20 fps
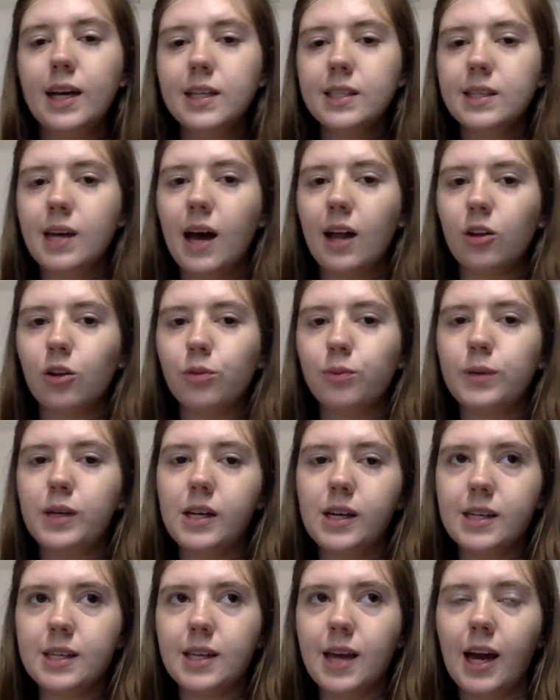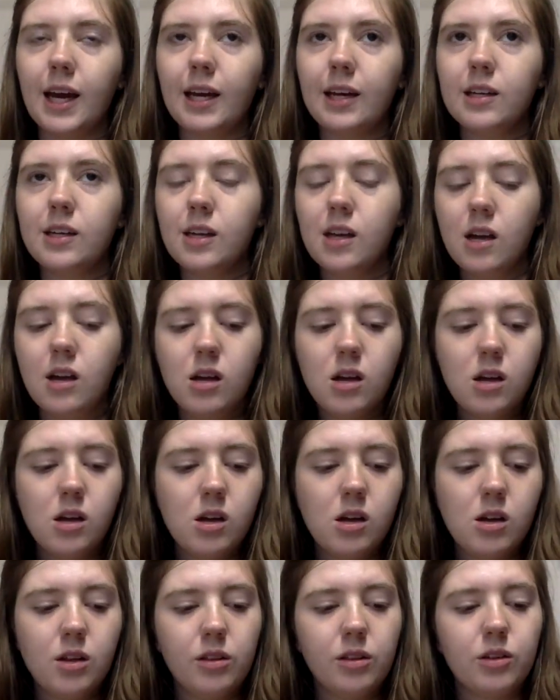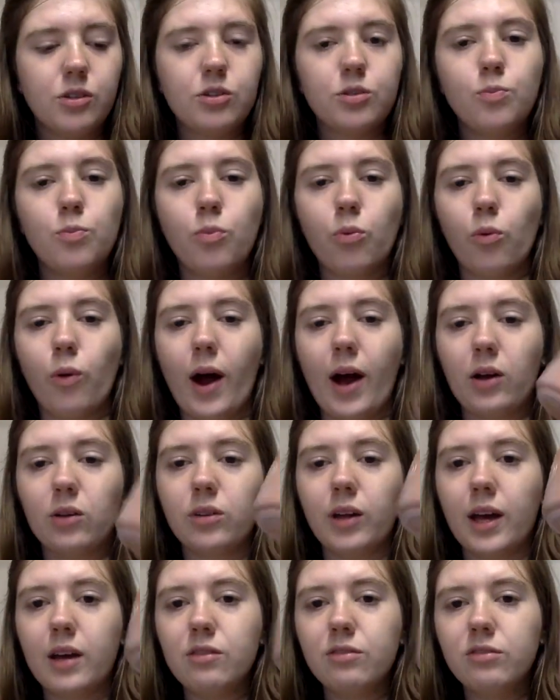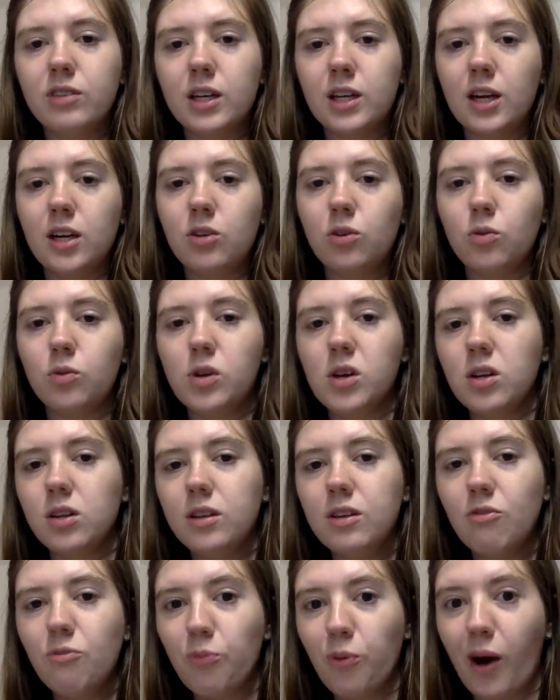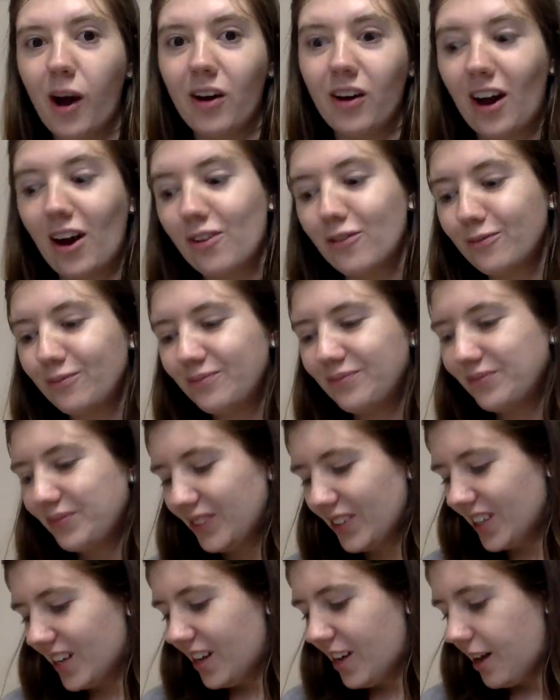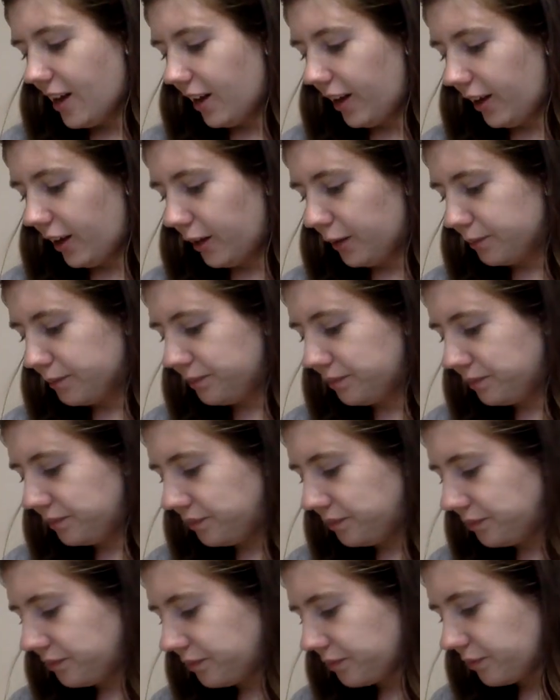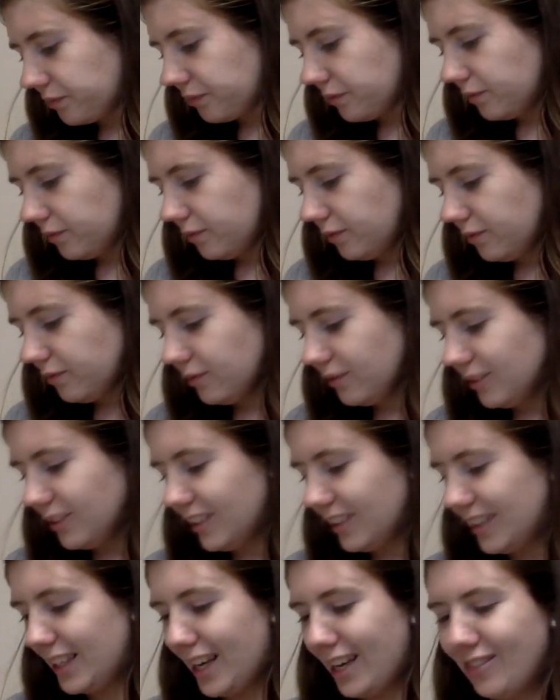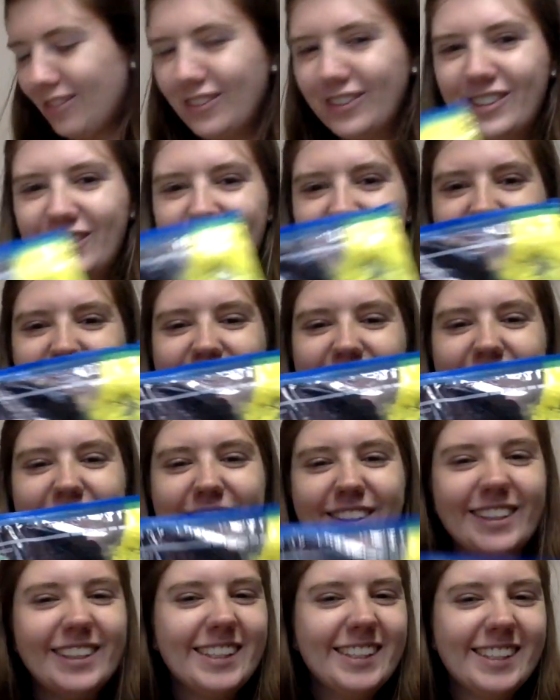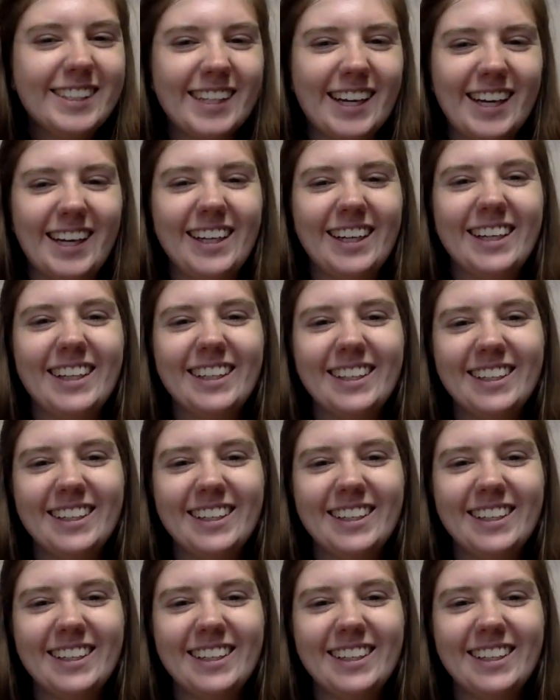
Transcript: last color because there's brown left and I don't want to leave brown out. And then we'll see what it looks like.